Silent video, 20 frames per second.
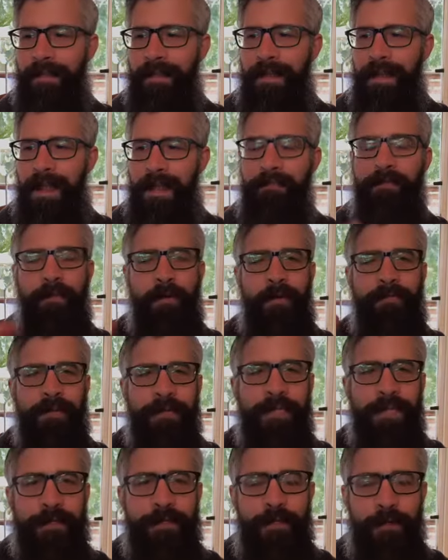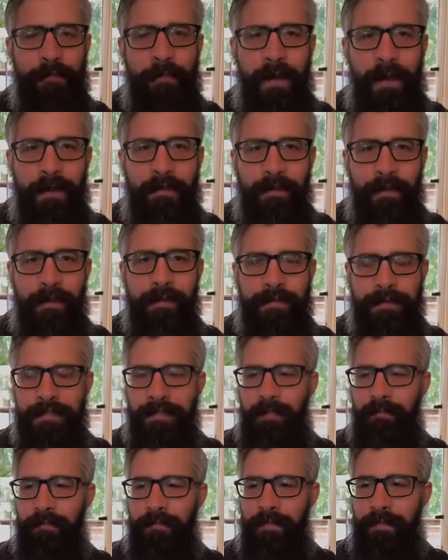have you ever set your mind on
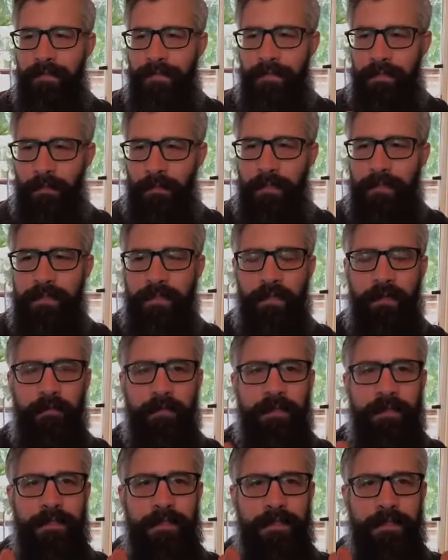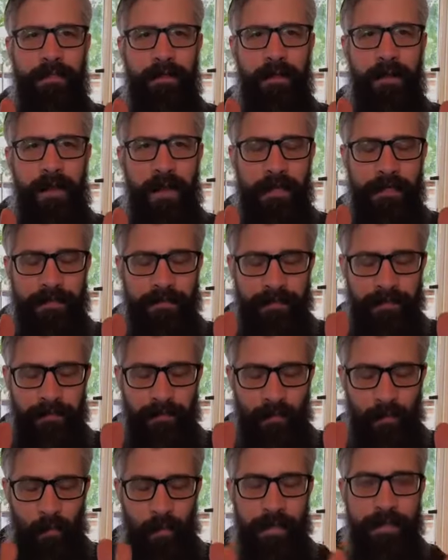something so determined to not
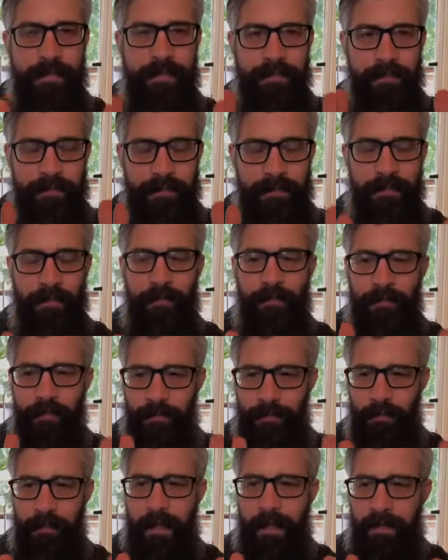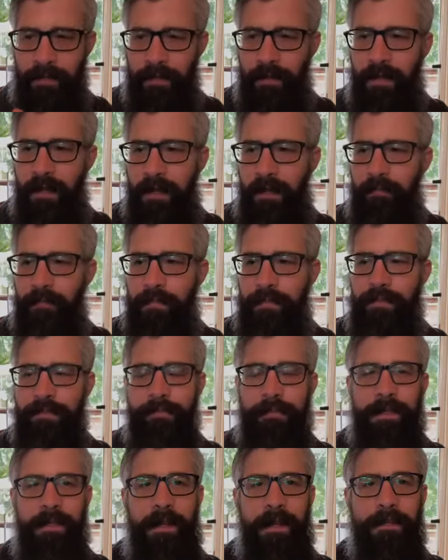quit until you had
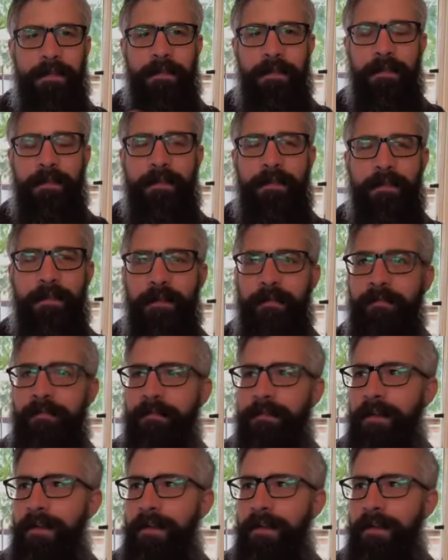accomplishment? I think of,